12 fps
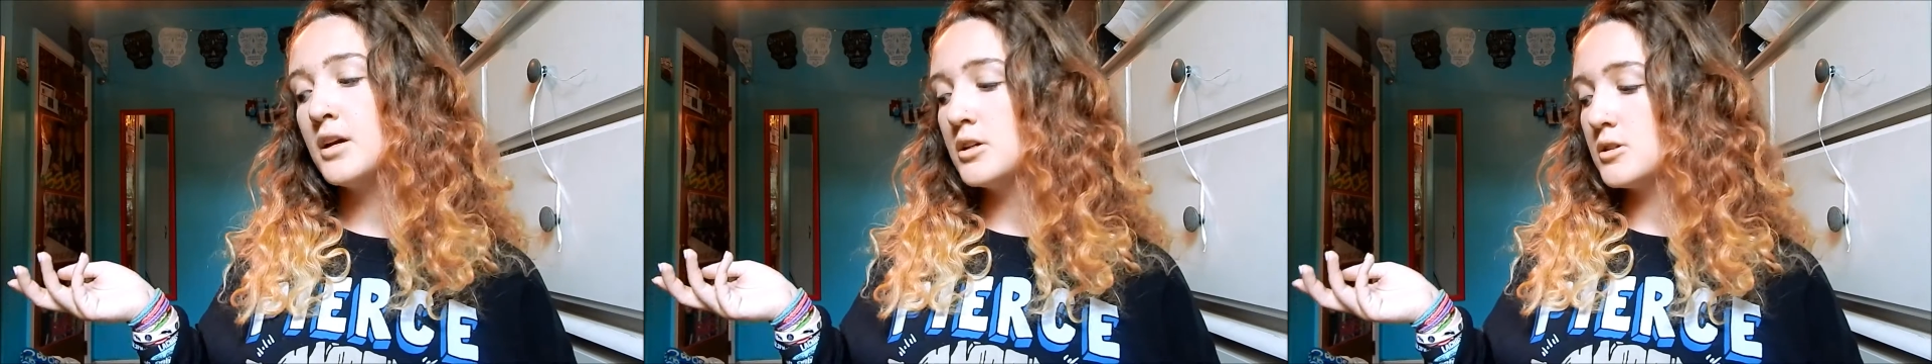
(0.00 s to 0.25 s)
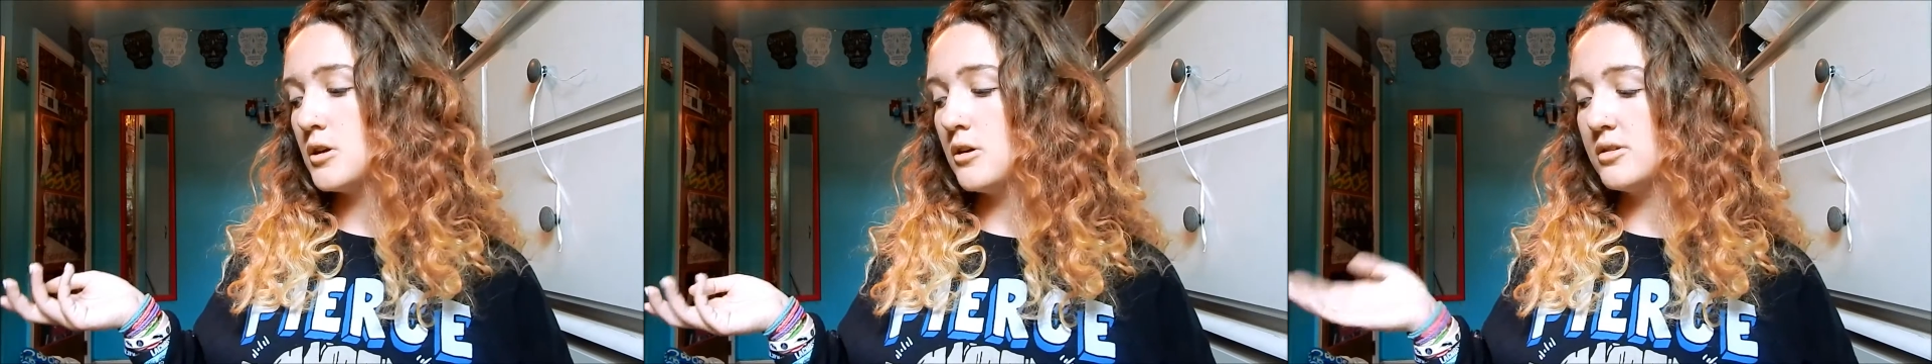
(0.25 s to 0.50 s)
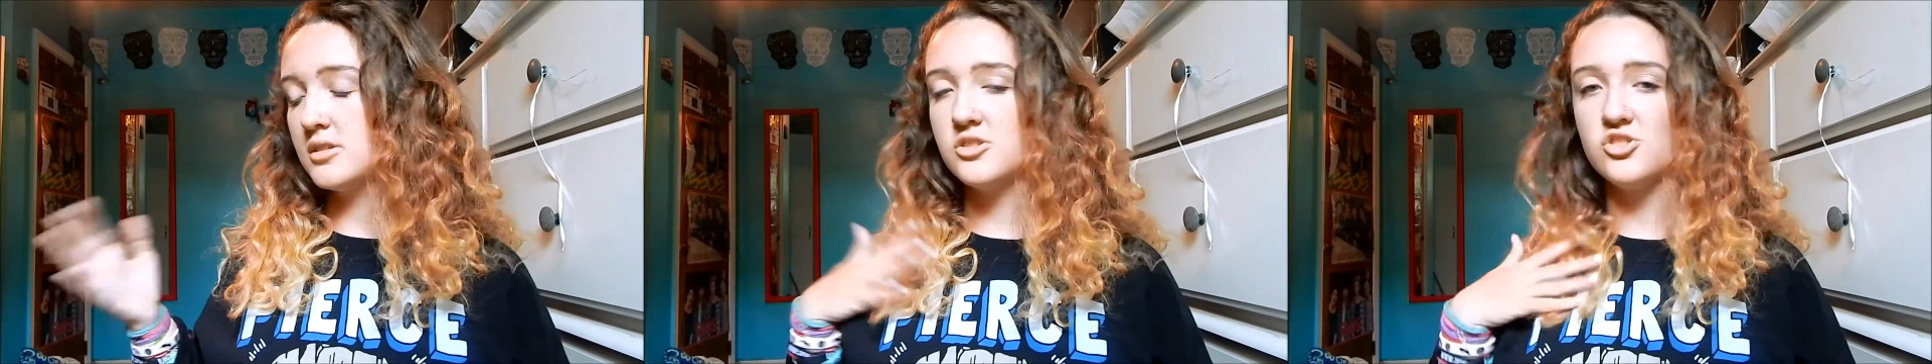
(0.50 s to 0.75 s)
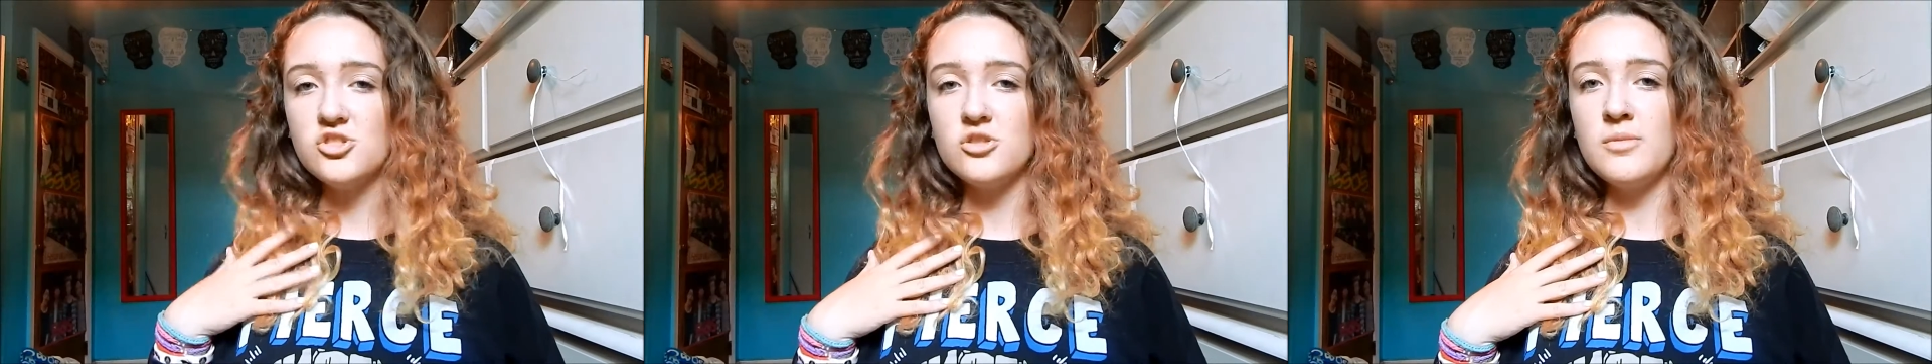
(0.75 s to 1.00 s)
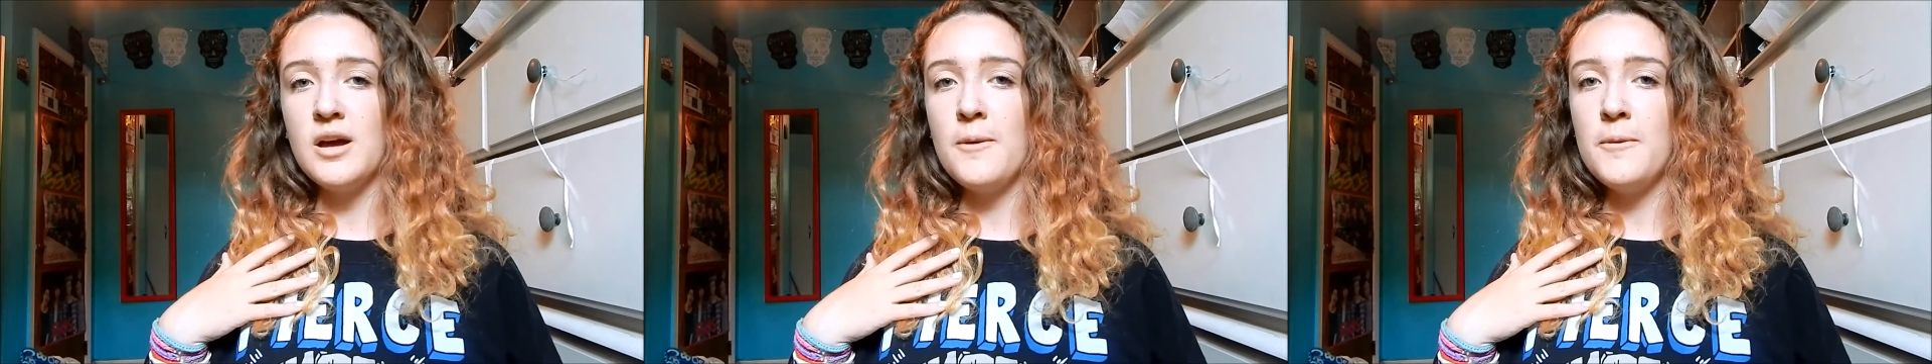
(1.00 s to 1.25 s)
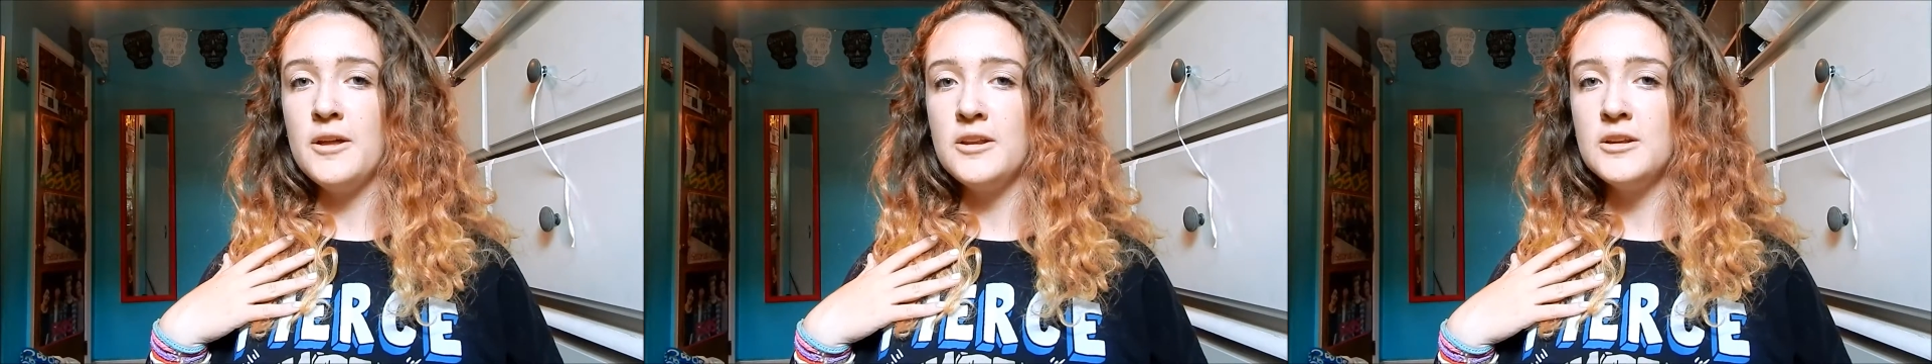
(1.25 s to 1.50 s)
So this is just my
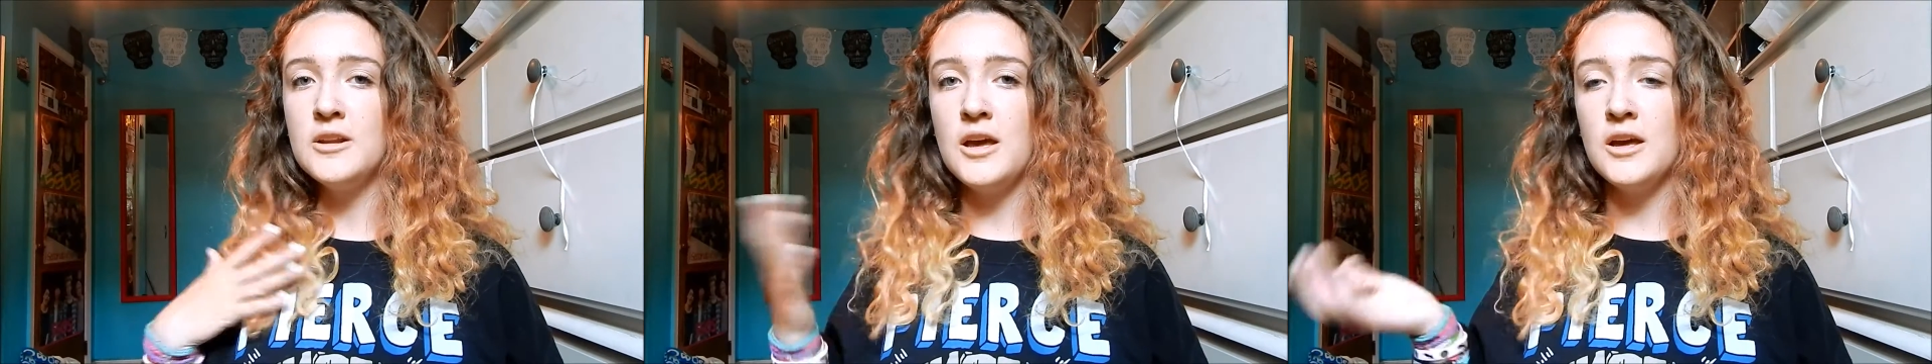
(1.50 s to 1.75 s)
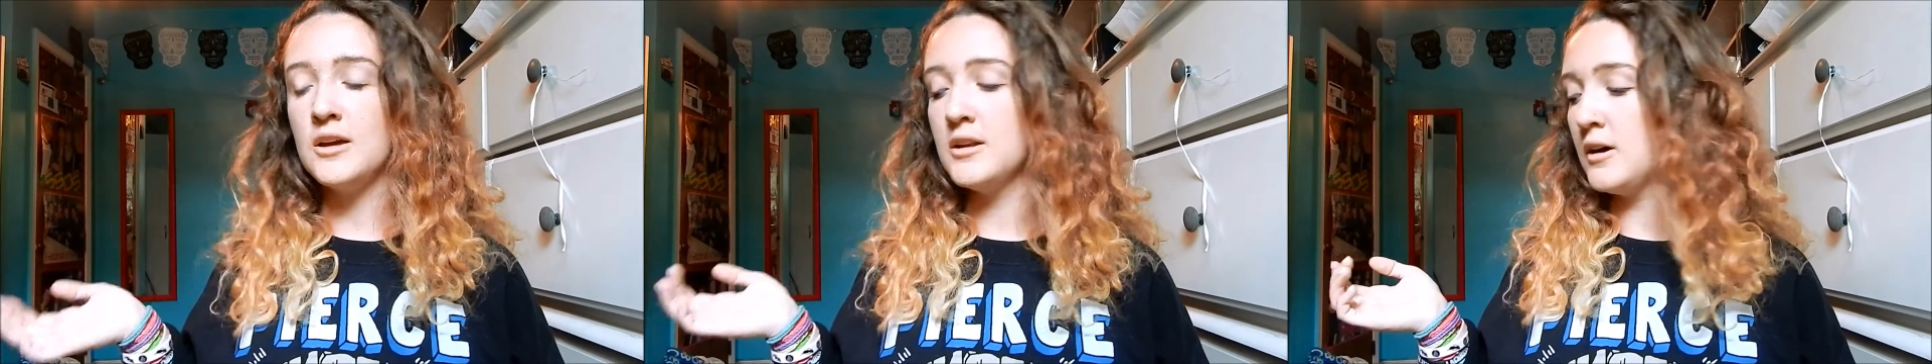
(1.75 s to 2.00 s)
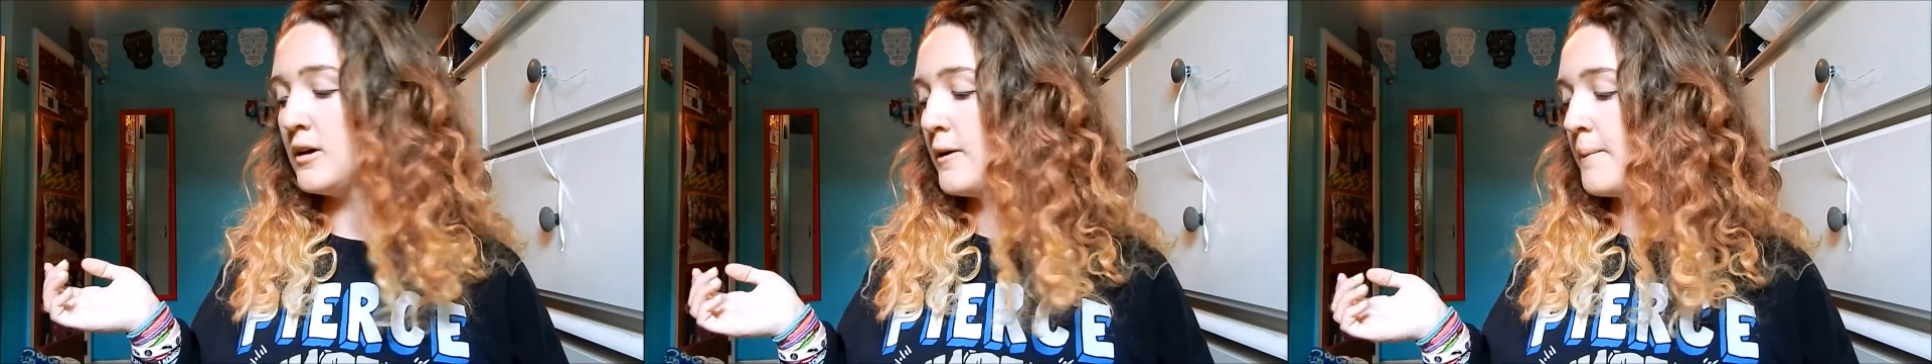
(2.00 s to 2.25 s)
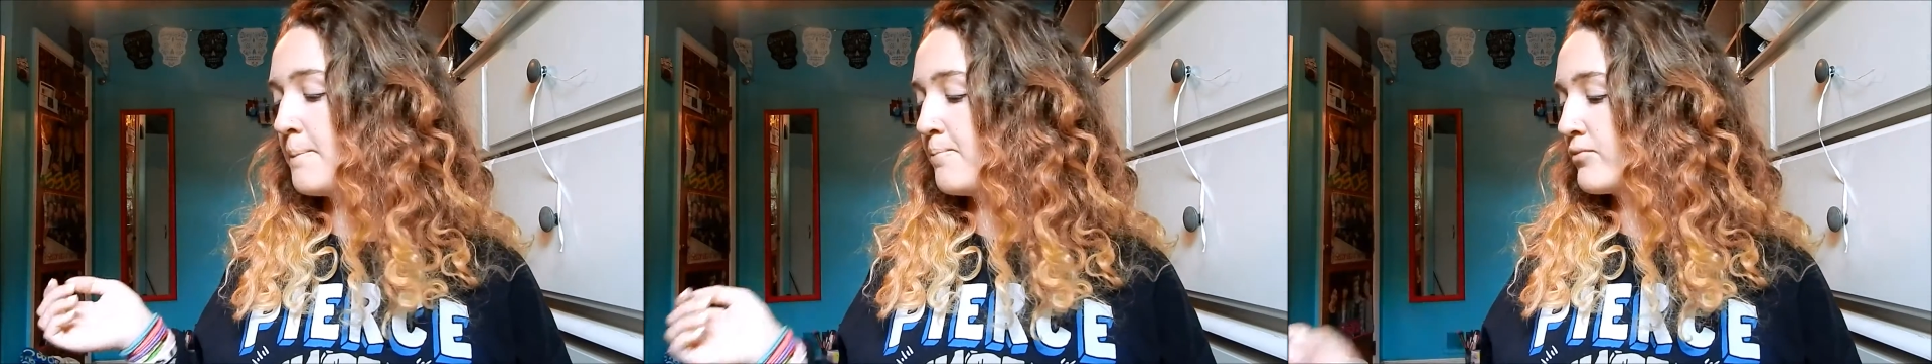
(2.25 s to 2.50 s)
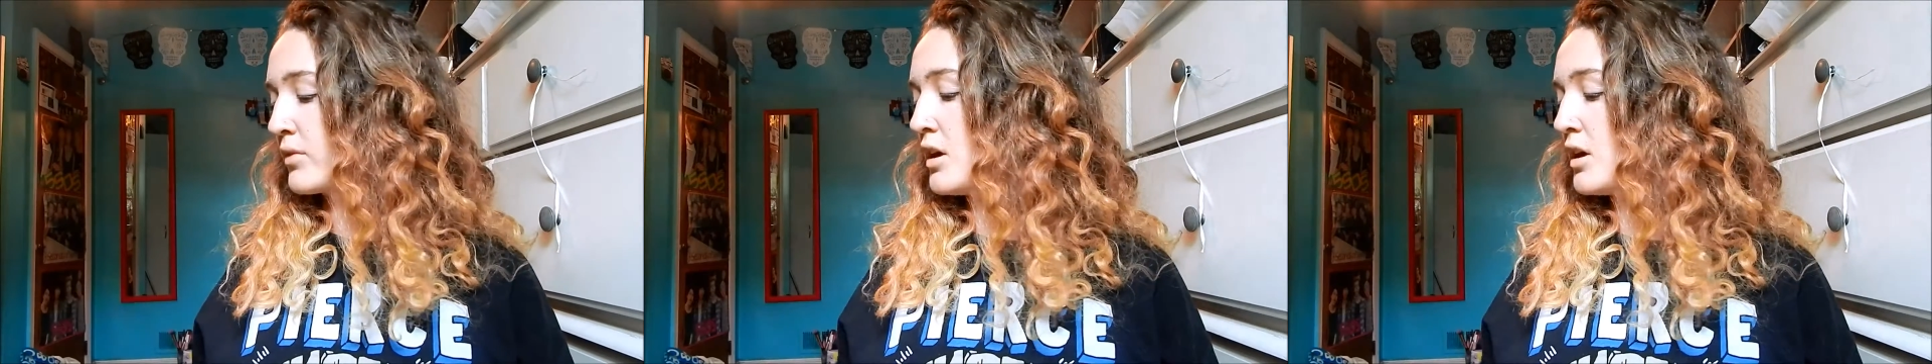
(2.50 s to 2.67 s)
opinion, and